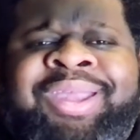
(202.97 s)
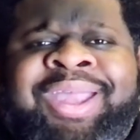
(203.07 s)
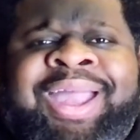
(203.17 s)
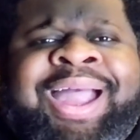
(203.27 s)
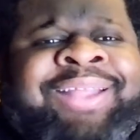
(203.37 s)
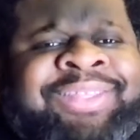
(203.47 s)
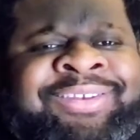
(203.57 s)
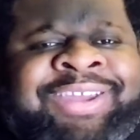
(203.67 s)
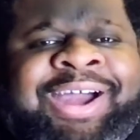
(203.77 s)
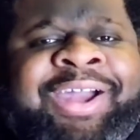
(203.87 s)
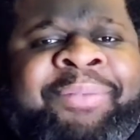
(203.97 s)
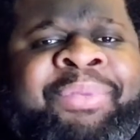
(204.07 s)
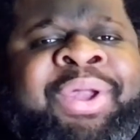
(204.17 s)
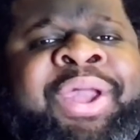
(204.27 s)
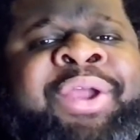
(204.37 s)
At the time,
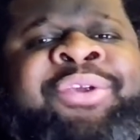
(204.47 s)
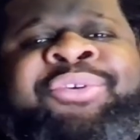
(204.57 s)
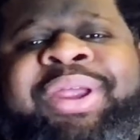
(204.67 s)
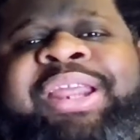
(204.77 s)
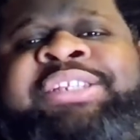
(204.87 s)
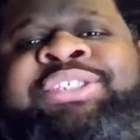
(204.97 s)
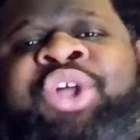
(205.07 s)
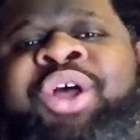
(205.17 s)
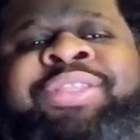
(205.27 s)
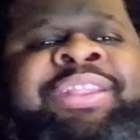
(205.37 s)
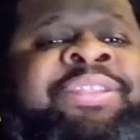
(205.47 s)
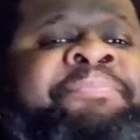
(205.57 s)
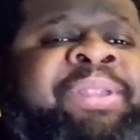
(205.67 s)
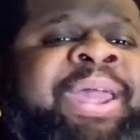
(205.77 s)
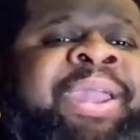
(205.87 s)
critics thought that the
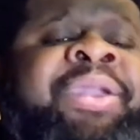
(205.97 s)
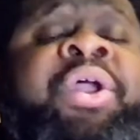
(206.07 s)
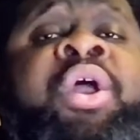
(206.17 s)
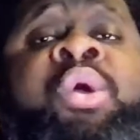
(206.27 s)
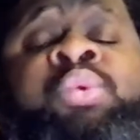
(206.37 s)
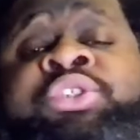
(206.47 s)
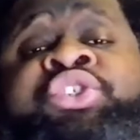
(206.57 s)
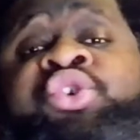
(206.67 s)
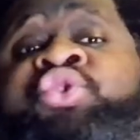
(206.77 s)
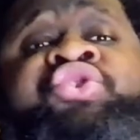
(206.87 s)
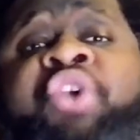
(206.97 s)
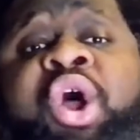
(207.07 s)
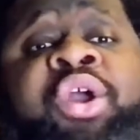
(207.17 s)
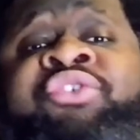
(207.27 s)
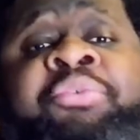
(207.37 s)
play was too
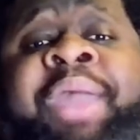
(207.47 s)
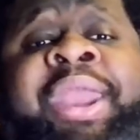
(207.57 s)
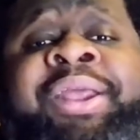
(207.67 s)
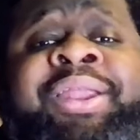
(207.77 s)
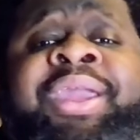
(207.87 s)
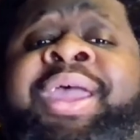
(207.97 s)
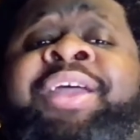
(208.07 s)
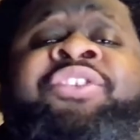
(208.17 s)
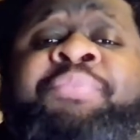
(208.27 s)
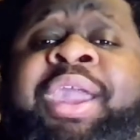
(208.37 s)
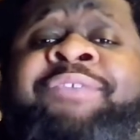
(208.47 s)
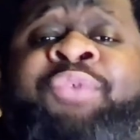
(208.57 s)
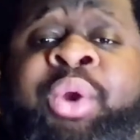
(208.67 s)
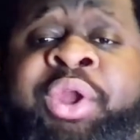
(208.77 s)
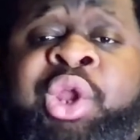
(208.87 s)
strong dramatically to make
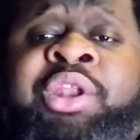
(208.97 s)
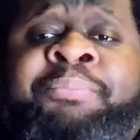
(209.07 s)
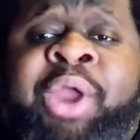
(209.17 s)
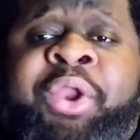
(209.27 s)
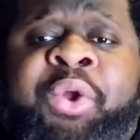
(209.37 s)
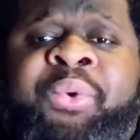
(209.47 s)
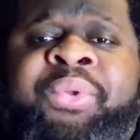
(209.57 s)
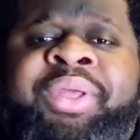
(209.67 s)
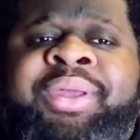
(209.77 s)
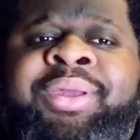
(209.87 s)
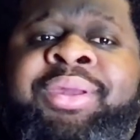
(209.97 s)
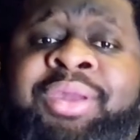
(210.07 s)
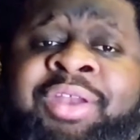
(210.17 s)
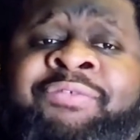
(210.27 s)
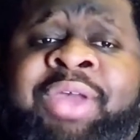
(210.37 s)
for a good libretto.
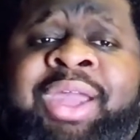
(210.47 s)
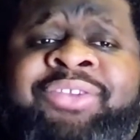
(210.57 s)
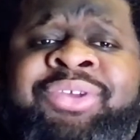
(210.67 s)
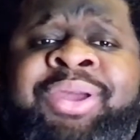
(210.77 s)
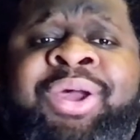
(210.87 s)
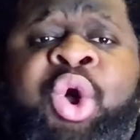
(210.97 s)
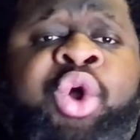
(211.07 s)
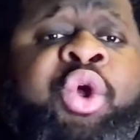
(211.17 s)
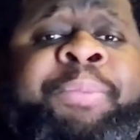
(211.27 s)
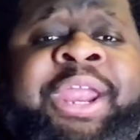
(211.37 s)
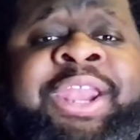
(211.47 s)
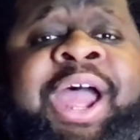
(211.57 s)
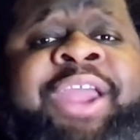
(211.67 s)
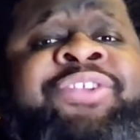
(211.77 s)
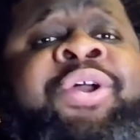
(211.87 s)
In fact, on opening
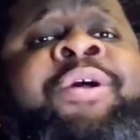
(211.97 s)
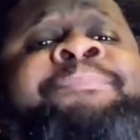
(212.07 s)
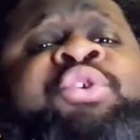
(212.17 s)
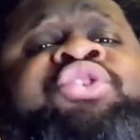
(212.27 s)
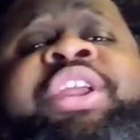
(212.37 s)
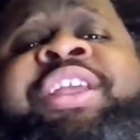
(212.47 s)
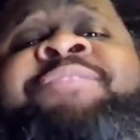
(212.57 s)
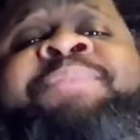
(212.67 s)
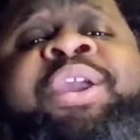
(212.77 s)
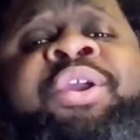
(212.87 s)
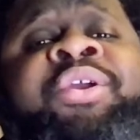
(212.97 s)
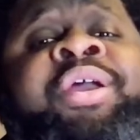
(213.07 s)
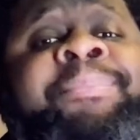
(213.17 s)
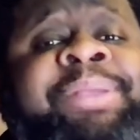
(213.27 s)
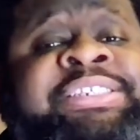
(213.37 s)
night, Puccini's peer,
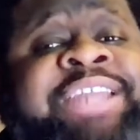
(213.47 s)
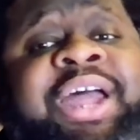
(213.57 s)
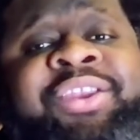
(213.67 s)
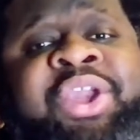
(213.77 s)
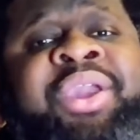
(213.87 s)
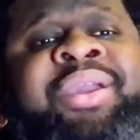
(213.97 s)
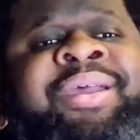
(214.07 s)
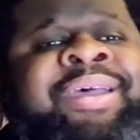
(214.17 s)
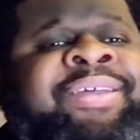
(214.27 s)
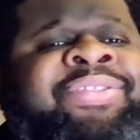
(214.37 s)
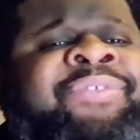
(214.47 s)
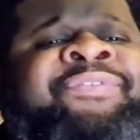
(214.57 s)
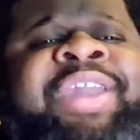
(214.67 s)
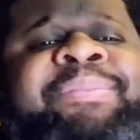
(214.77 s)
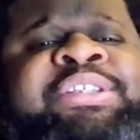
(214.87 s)
Mascagni, the
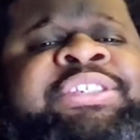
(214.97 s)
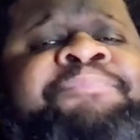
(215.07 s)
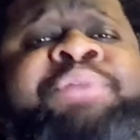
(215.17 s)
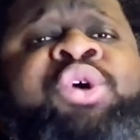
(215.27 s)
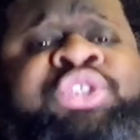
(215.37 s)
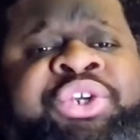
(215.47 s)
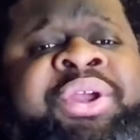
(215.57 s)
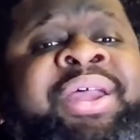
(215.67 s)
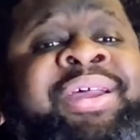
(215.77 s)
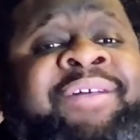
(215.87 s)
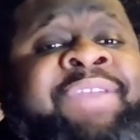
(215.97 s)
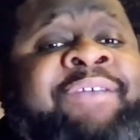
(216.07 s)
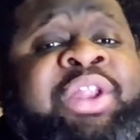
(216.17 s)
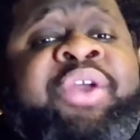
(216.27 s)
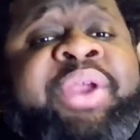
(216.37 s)
famous composer of
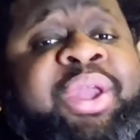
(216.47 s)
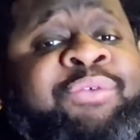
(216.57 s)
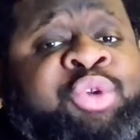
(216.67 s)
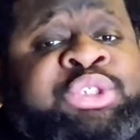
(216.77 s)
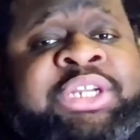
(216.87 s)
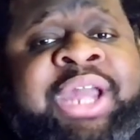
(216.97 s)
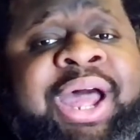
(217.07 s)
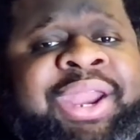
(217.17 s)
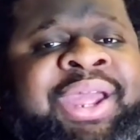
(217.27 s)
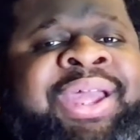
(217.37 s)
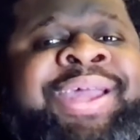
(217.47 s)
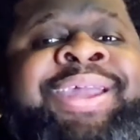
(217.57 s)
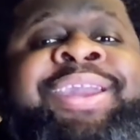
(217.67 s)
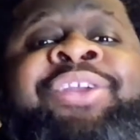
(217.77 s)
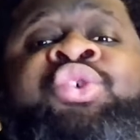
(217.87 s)
Cavalleria Rusticana,
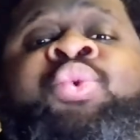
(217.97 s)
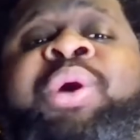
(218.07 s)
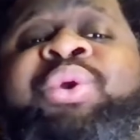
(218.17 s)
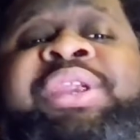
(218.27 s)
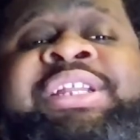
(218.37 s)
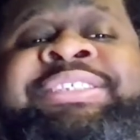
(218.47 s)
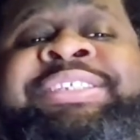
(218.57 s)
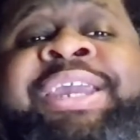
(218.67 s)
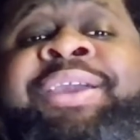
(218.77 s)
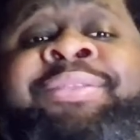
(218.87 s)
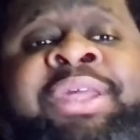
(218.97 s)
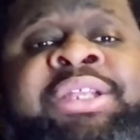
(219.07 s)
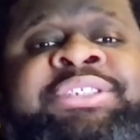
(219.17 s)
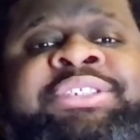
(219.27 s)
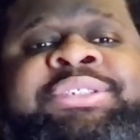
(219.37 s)
is quoted as saying
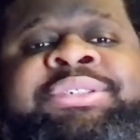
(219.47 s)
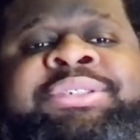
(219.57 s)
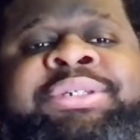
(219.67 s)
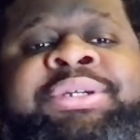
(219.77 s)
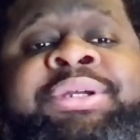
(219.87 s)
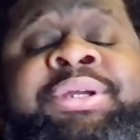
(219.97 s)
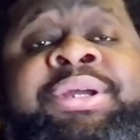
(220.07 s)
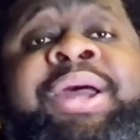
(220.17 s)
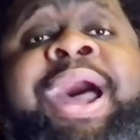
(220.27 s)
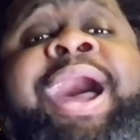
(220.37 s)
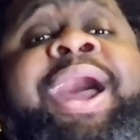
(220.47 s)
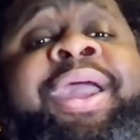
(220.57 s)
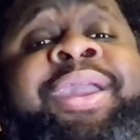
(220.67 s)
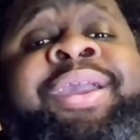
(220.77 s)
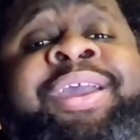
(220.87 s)
this:
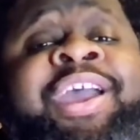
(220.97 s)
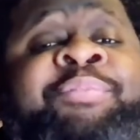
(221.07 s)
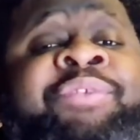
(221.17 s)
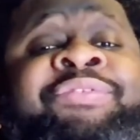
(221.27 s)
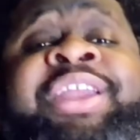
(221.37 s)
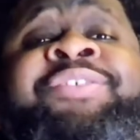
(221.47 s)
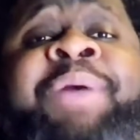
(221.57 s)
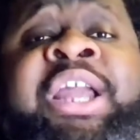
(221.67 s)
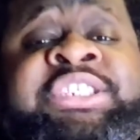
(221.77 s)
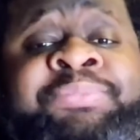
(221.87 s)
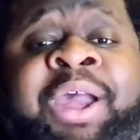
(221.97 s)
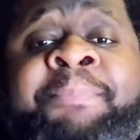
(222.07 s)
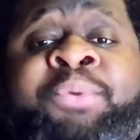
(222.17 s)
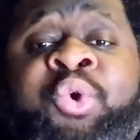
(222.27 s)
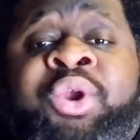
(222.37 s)
"I have been victimized by
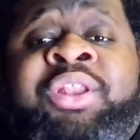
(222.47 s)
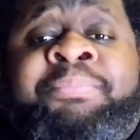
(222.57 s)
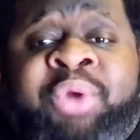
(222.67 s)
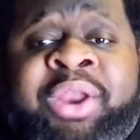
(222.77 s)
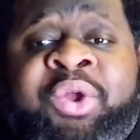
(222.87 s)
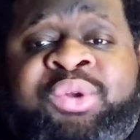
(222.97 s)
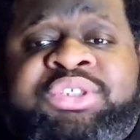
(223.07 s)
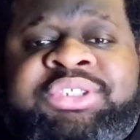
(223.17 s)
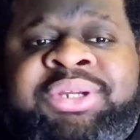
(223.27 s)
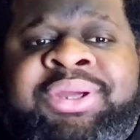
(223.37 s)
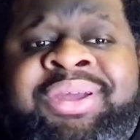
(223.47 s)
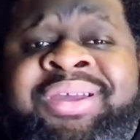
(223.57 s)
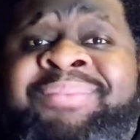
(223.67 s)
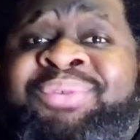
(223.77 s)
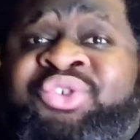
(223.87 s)
poor librettos.
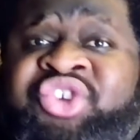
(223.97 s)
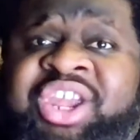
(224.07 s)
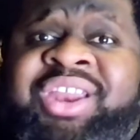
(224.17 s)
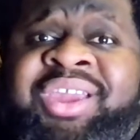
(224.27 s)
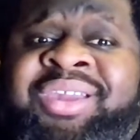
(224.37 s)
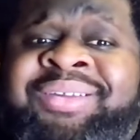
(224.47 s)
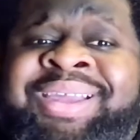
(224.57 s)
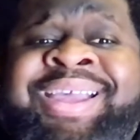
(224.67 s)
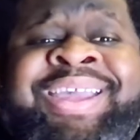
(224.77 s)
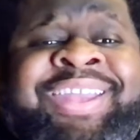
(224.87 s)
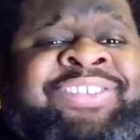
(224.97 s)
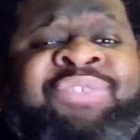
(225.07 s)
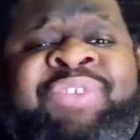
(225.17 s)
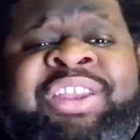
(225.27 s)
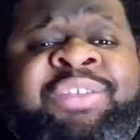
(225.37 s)
Puccini is the
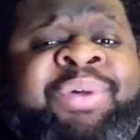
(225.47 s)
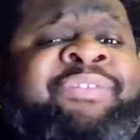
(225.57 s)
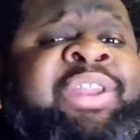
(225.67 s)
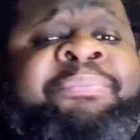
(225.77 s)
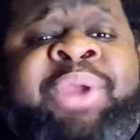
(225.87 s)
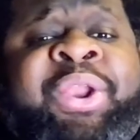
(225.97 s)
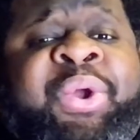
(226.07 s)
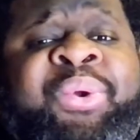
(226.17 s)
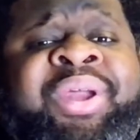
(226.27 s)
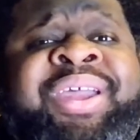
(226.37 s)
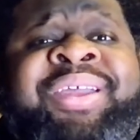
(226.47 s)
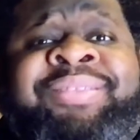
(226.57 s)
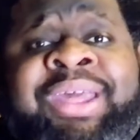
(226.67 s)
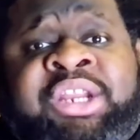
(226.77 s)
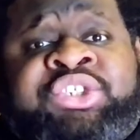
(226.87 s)
victim of a libretto
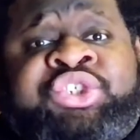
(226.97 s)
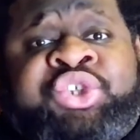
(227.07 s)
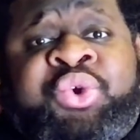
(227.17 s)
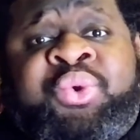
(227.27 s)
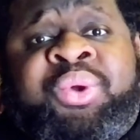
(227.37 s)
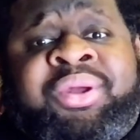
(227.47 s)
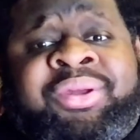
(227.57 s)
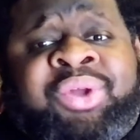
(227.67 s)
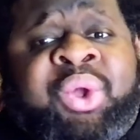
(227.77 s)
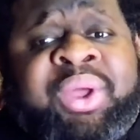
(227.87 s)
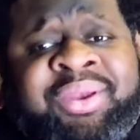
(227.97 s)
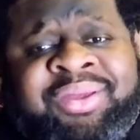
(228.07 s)
that is too good."